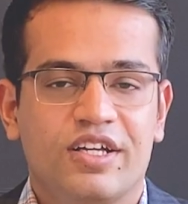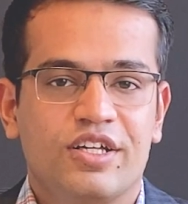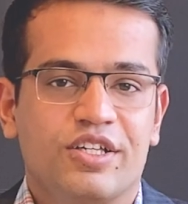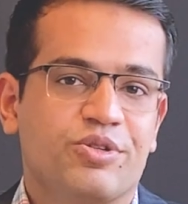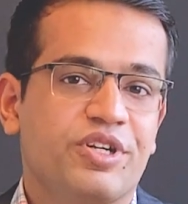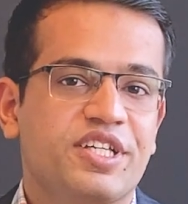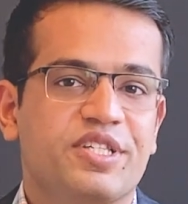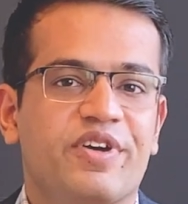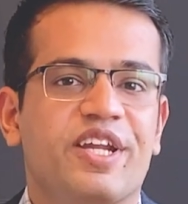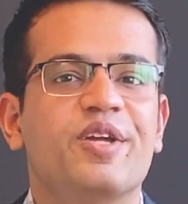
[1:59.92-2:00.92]
So it is
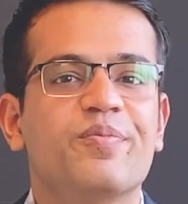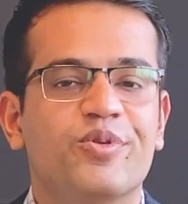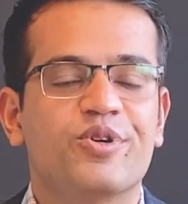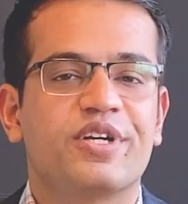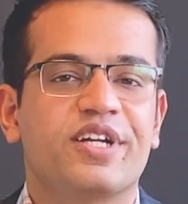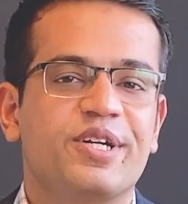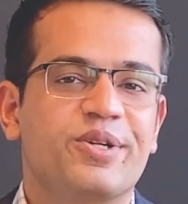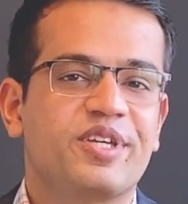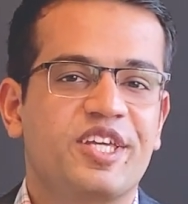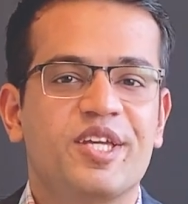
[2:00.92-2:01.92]
very important to
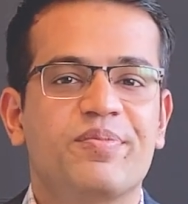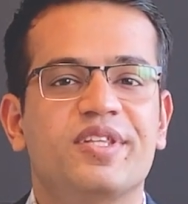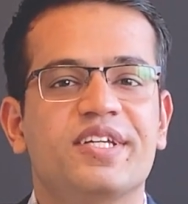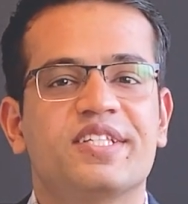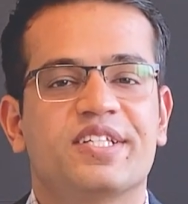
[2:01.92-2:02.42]
keep these